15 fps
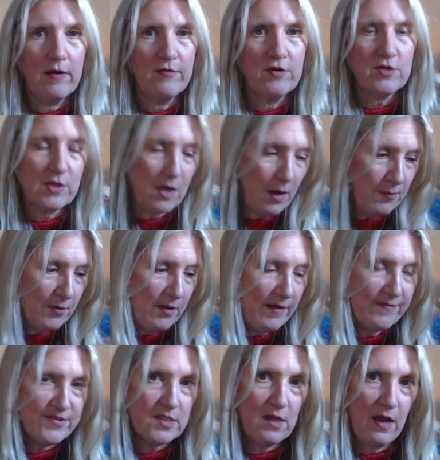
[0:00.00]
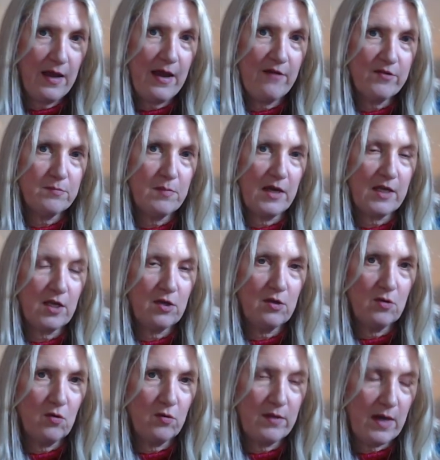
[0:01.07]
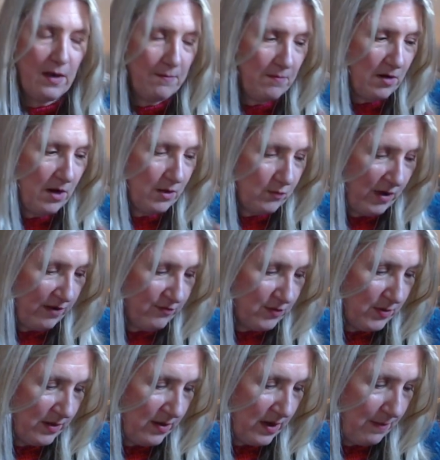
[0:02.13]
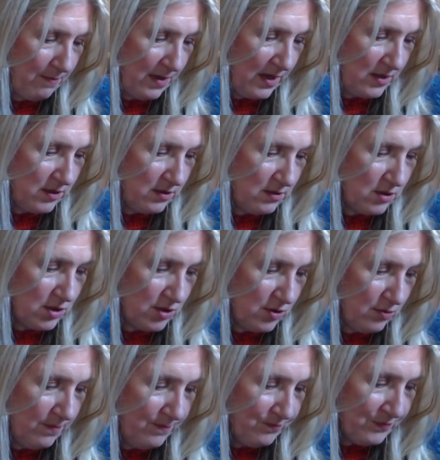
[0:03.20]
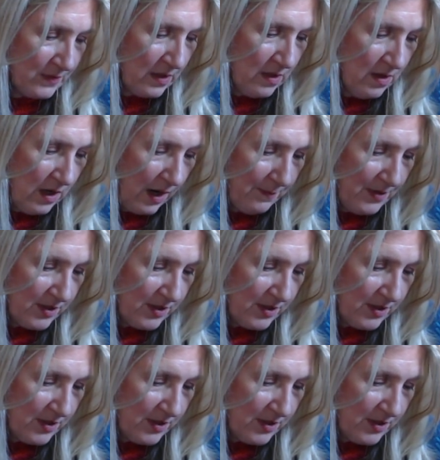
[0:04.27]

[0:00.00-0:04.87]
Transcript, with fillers: And there's a couple I've, I have in my queue that I'm on Ravelry that I may do. I'm